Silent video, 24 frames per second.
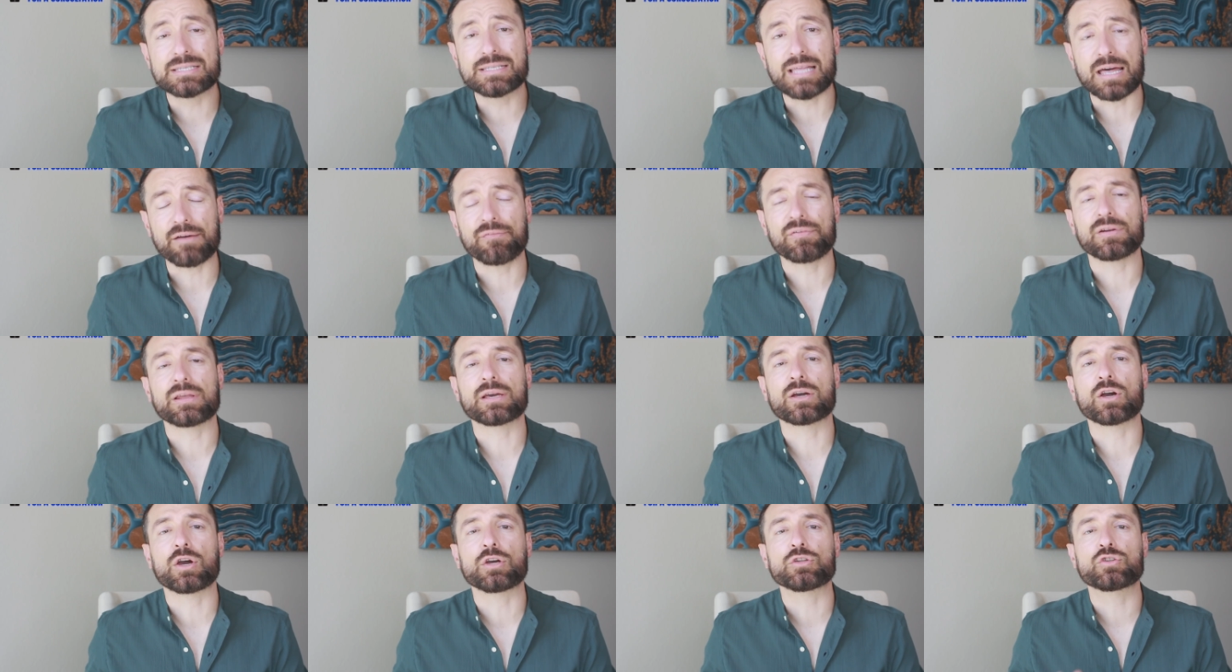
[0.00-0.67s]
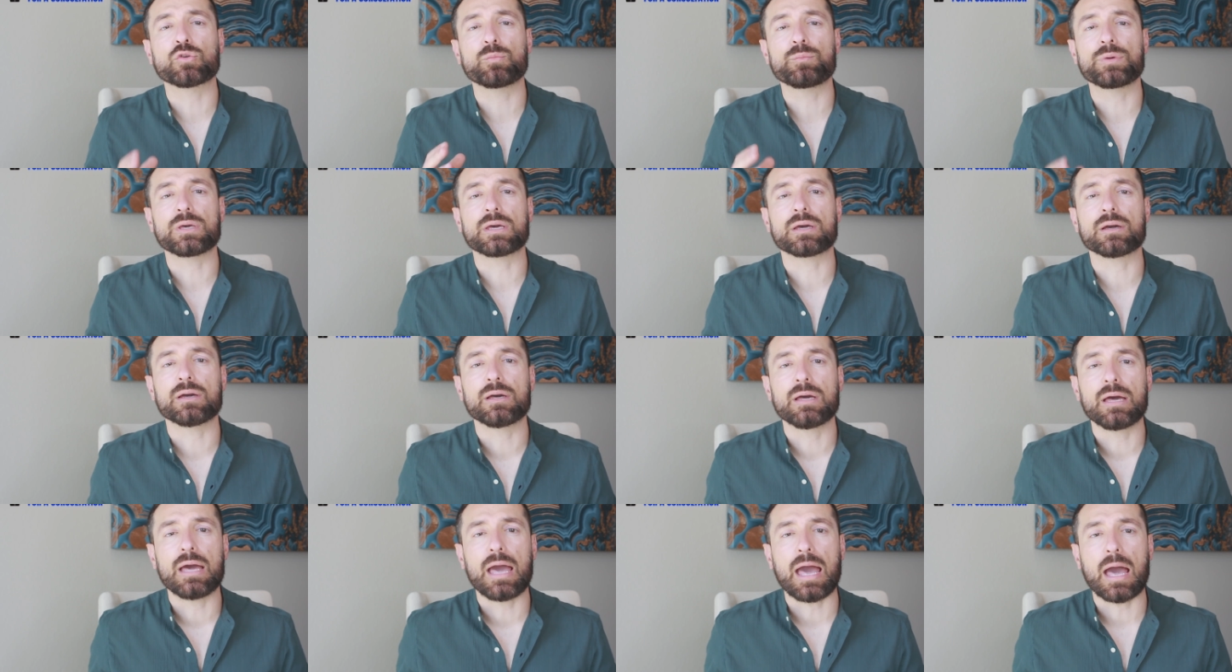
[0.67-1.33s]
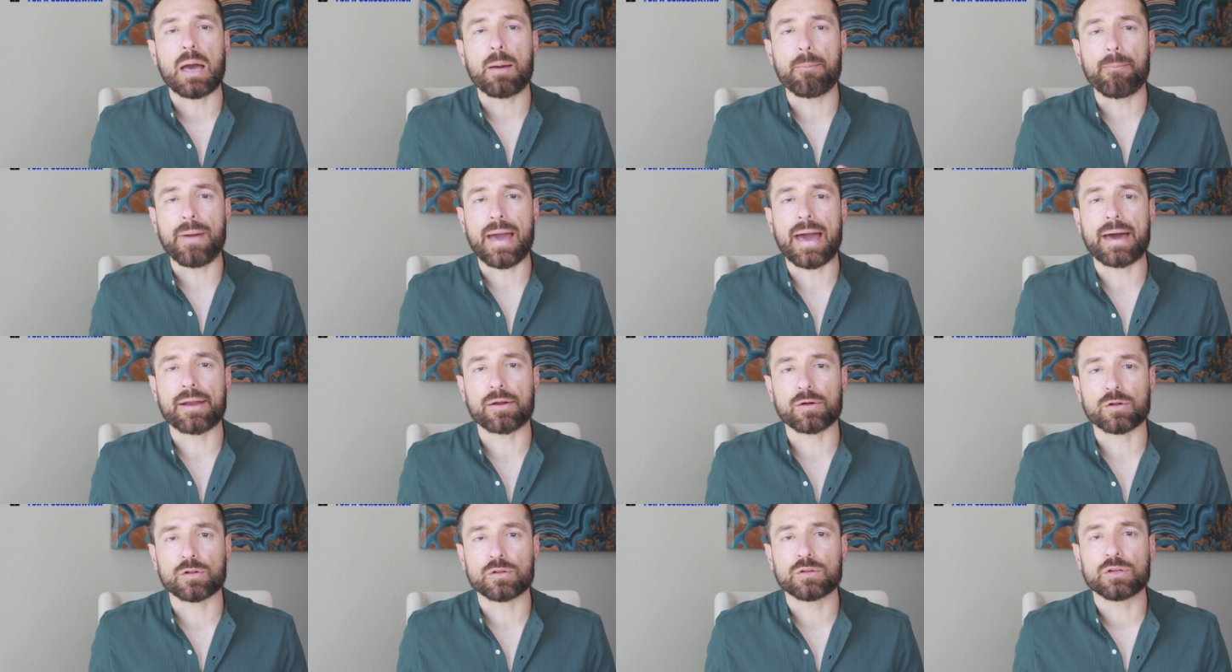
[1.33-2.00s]
is definitely going to be a
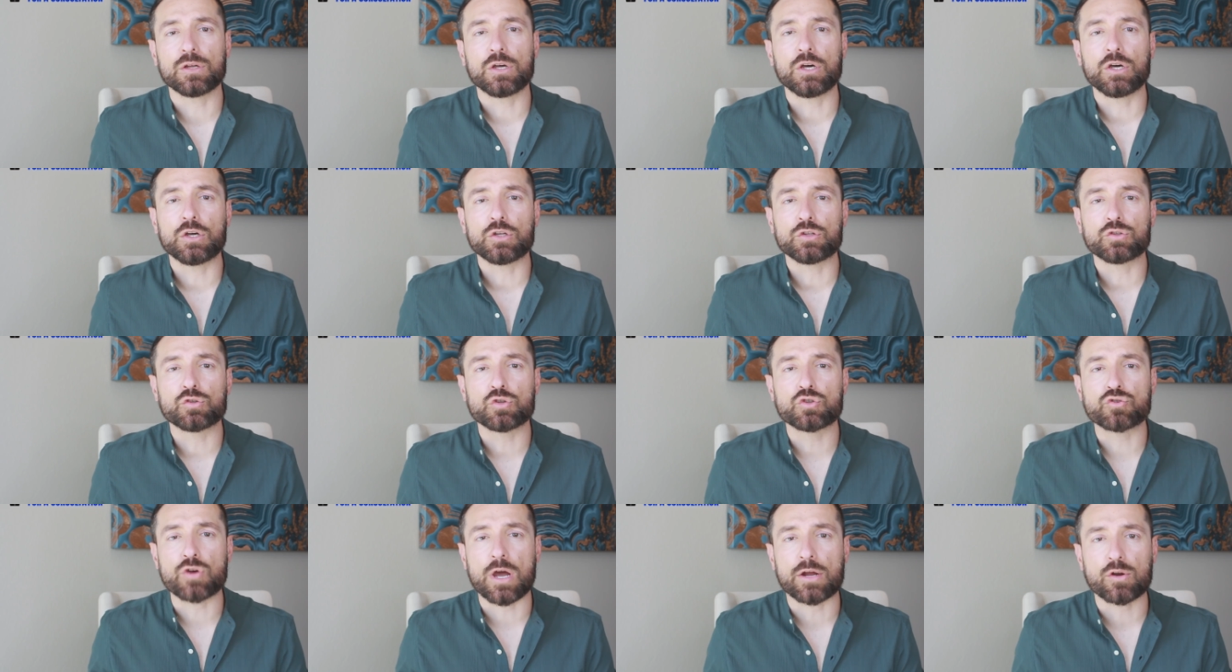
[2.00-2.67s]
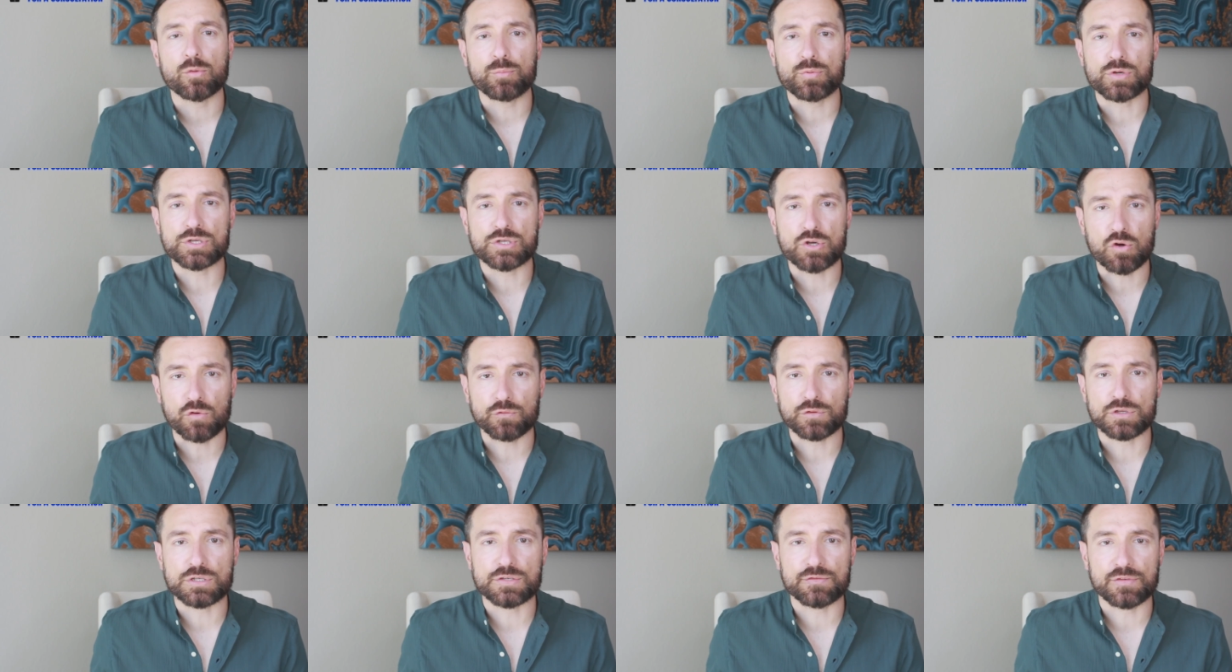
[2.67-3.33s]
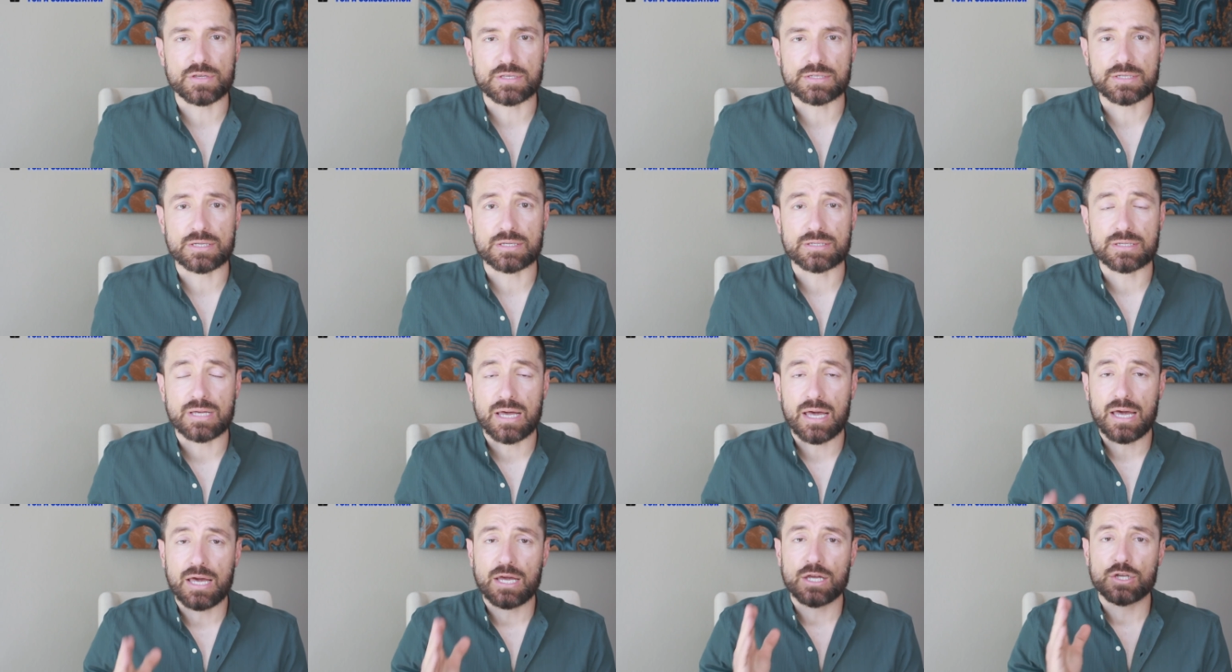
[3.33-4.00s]
battle to try to preserve these
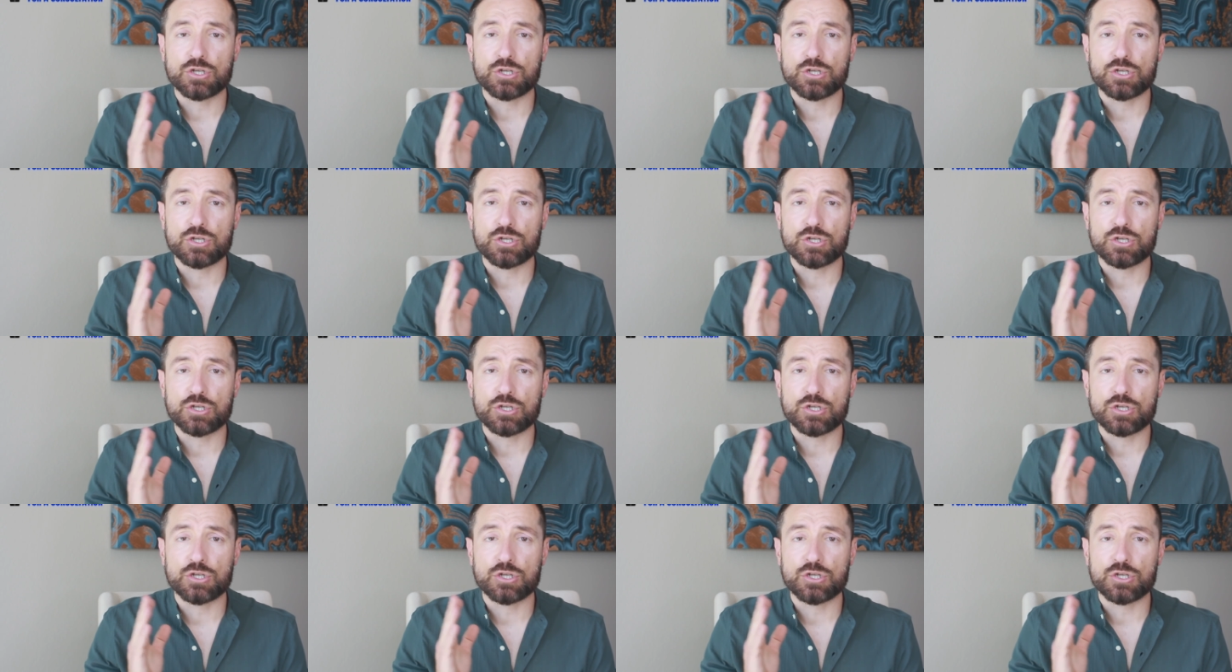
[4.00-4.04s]
visas.